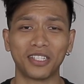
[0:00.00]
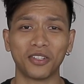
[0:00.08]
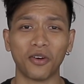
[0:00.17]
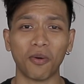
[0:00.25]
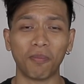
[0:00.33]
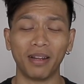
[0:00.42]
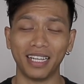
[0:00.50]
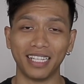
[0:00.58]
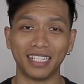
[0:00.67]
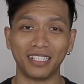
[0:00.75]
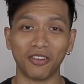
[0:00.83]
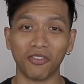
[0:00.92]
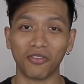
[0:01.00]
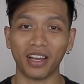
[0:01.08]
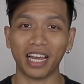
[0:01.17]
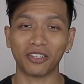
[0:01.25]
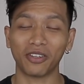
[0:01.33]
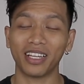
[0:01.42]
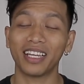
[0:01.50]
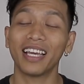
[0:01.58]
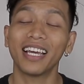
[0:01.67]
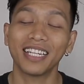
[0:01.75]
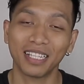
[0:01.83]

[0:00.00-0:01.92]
So please don't forget to hit the